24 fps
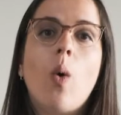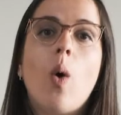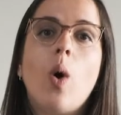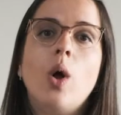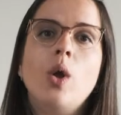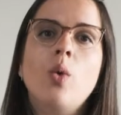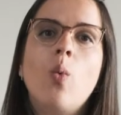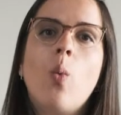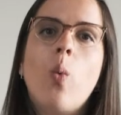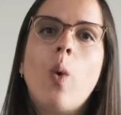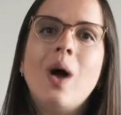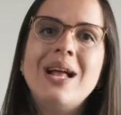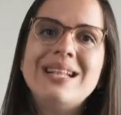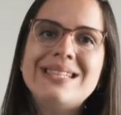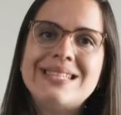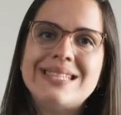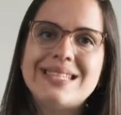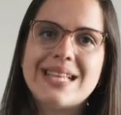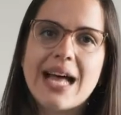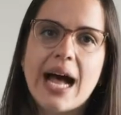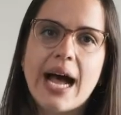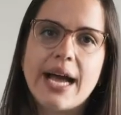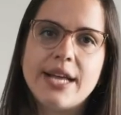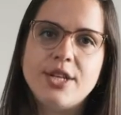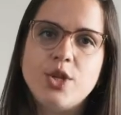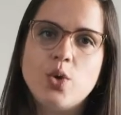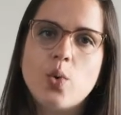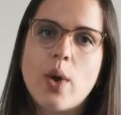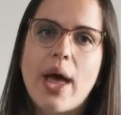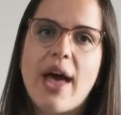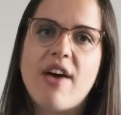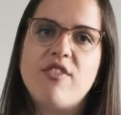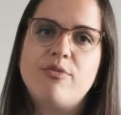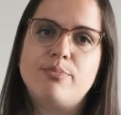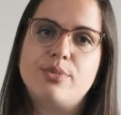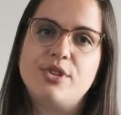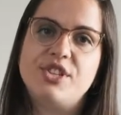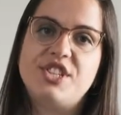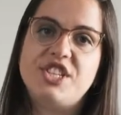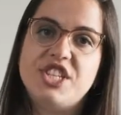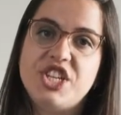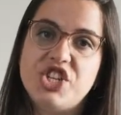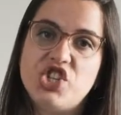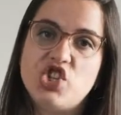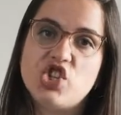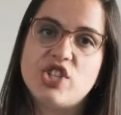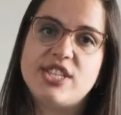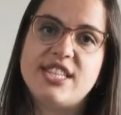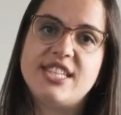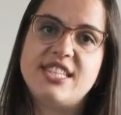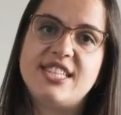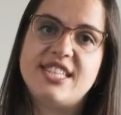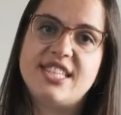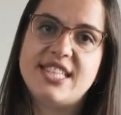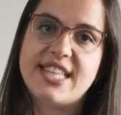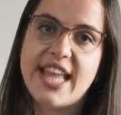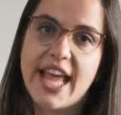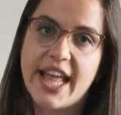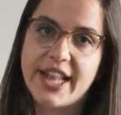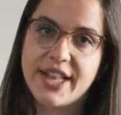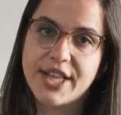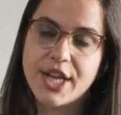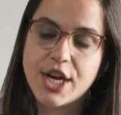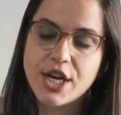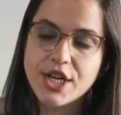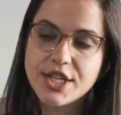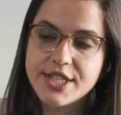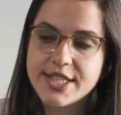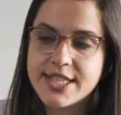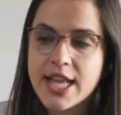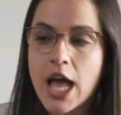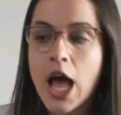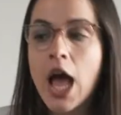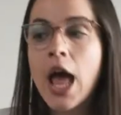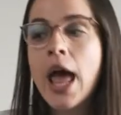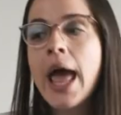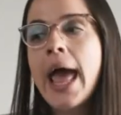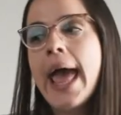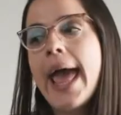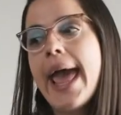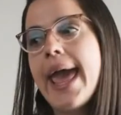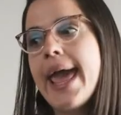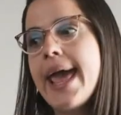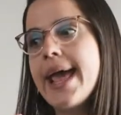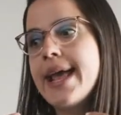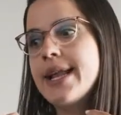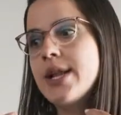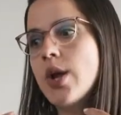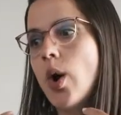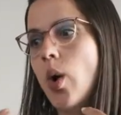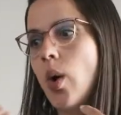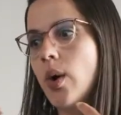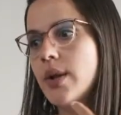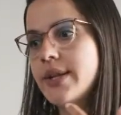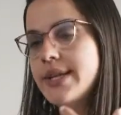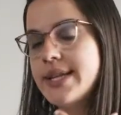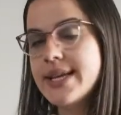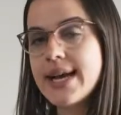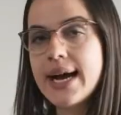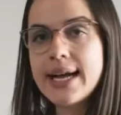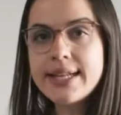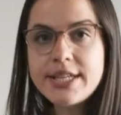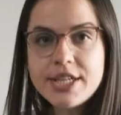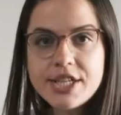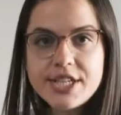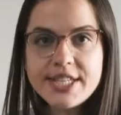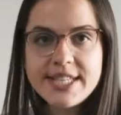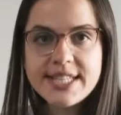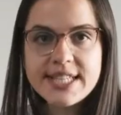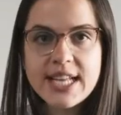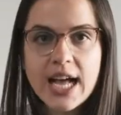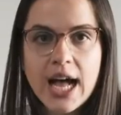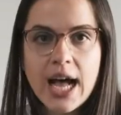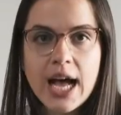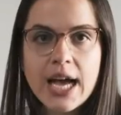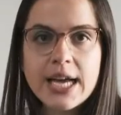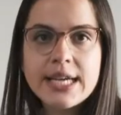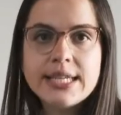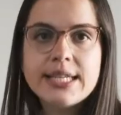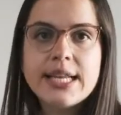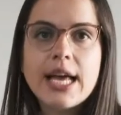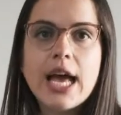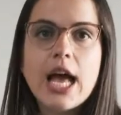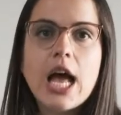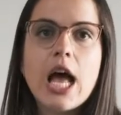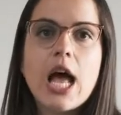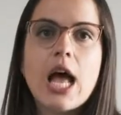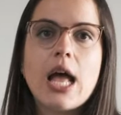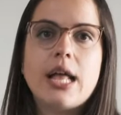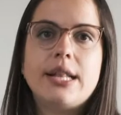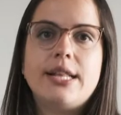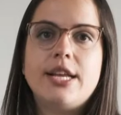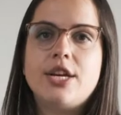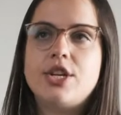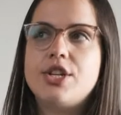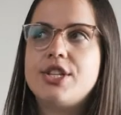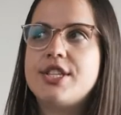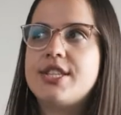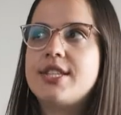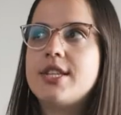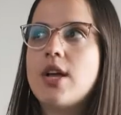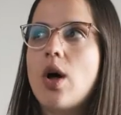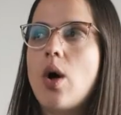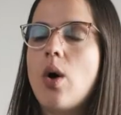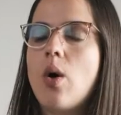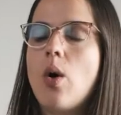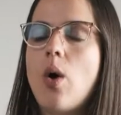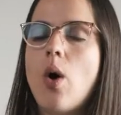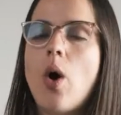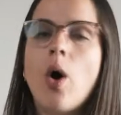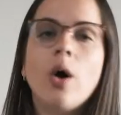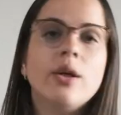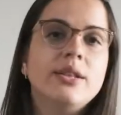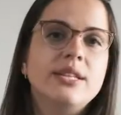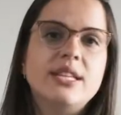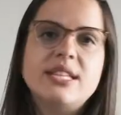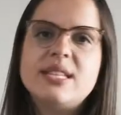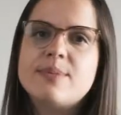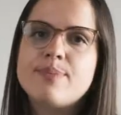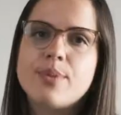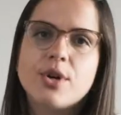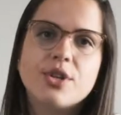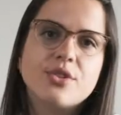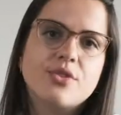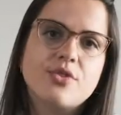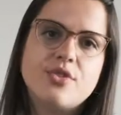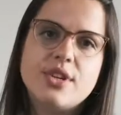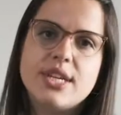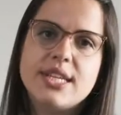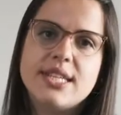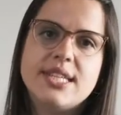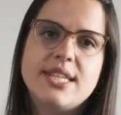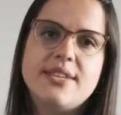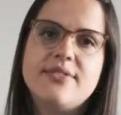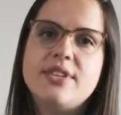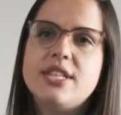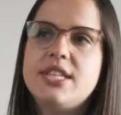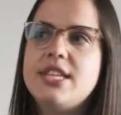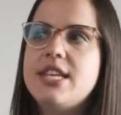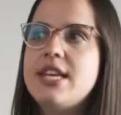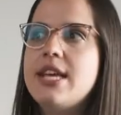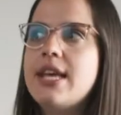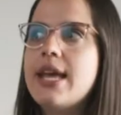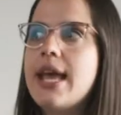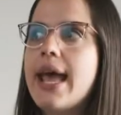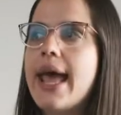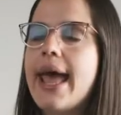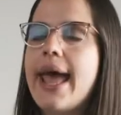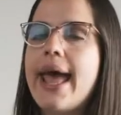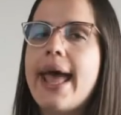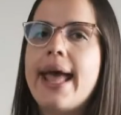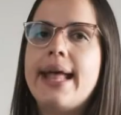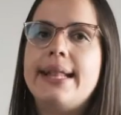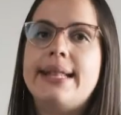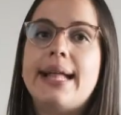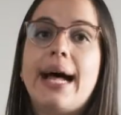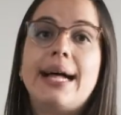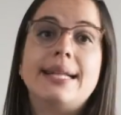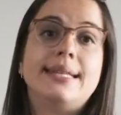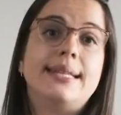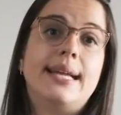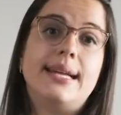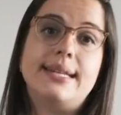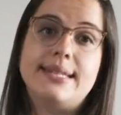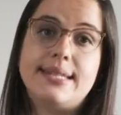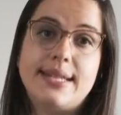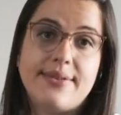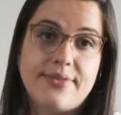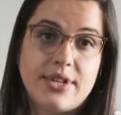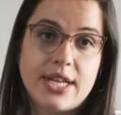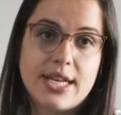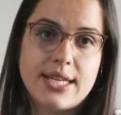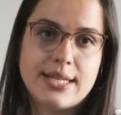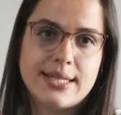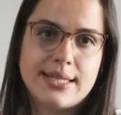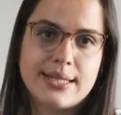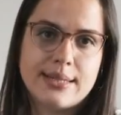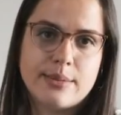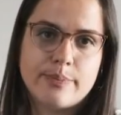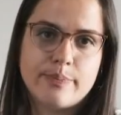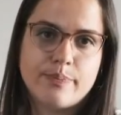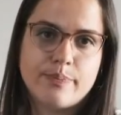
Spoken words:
on one side, you have procedures and standards, and on the other side, there's on-the-spot creativity and attentiveness.